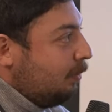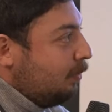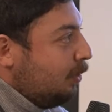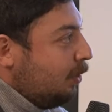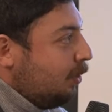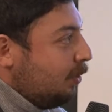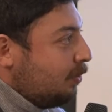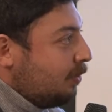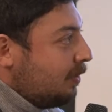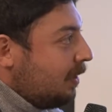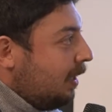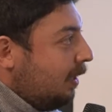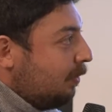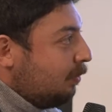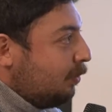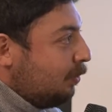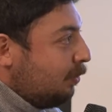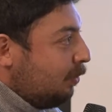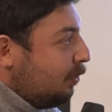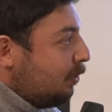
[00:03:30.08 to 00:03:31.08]
knows how
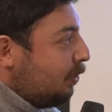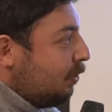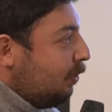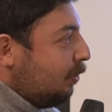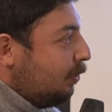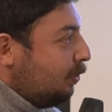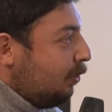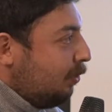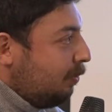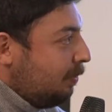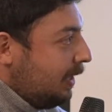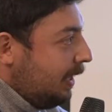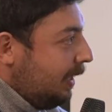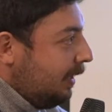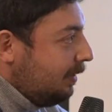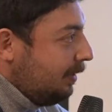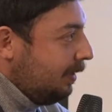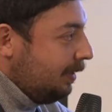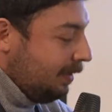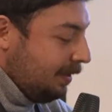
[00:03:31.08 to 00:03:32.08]
to do sourdough
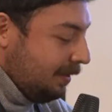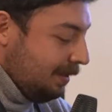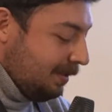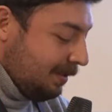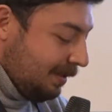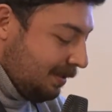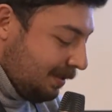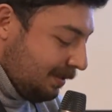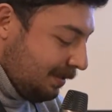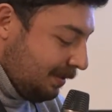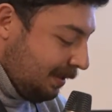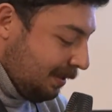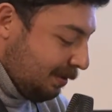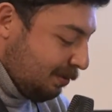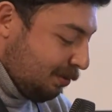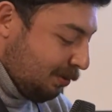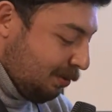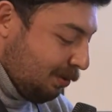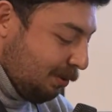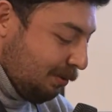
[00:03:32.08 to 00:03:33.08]
bread. Thanks
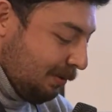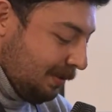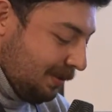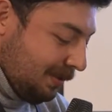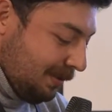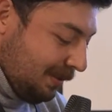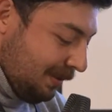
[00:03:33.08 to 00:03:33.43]
to COVID.